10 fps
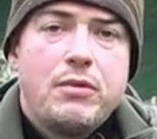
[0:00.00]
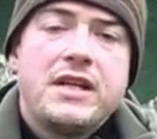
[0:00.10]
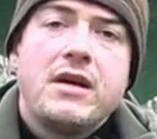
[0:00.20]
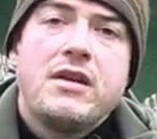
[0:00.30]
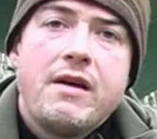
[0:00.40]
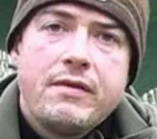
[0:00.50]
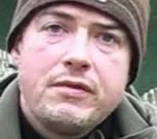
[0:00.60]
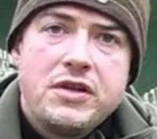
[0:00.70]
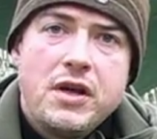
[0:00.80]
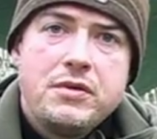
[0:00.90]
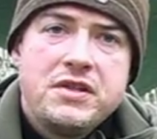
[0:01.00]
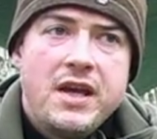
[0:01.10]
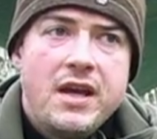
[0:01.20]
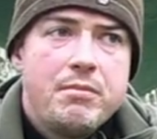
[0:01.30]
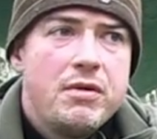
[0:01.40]
we don't know if it was used
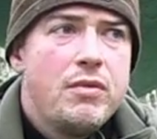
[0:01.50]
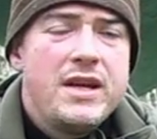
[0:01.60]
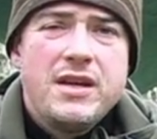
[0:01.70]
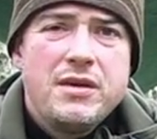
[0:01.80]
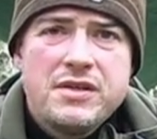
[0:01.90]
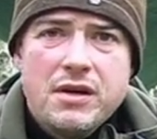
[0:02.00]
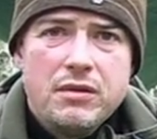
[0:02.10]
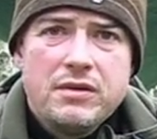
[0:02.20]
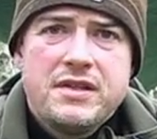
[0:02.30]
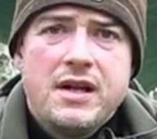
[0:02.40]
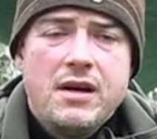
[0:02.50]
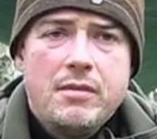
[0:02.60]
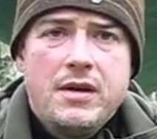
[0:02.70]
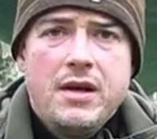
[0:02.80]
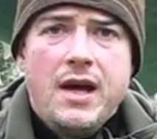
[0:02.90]
here, but we use it all the time.